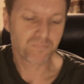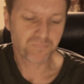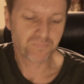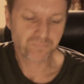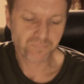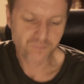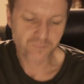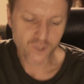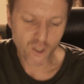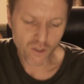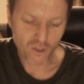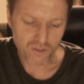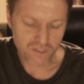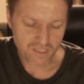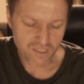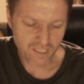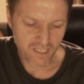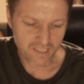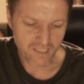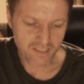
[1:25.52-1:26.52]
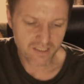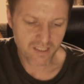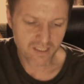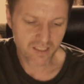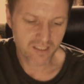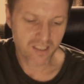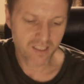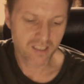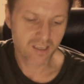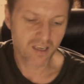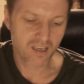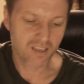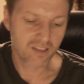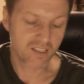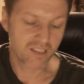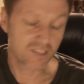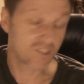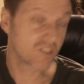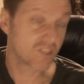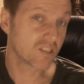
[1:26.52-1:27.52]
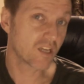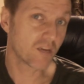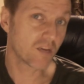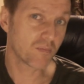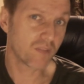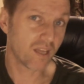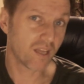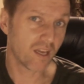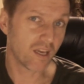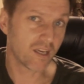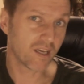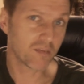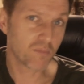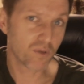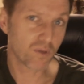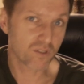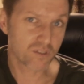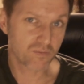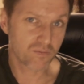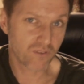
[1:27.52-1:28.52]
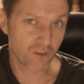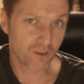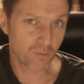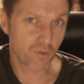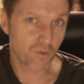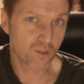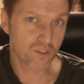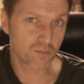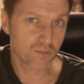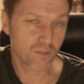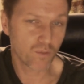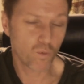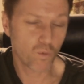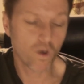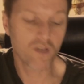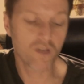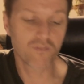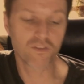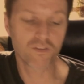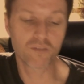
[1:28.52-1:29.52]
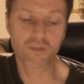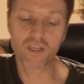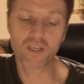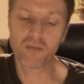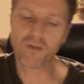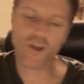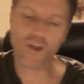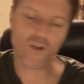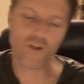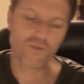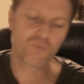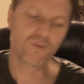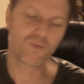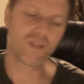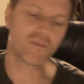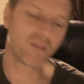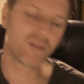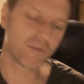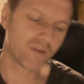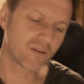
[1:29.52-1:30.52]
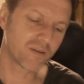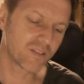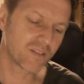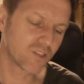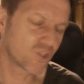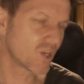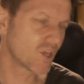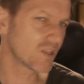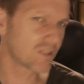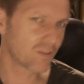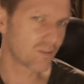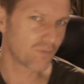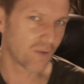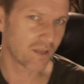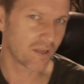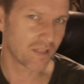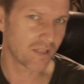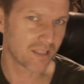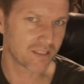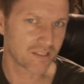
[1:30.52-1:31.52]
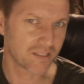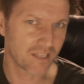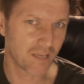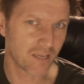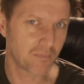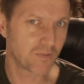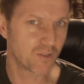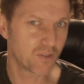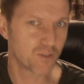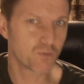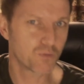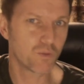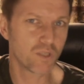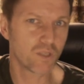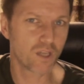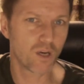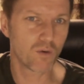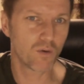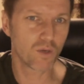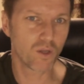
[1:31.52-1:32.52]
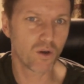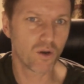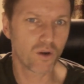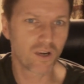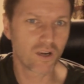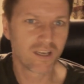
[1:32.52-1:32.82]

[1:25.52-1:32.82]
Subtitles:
context, then I think she's up there and very possibly one of them. And I'm going to justify that statement as we go along.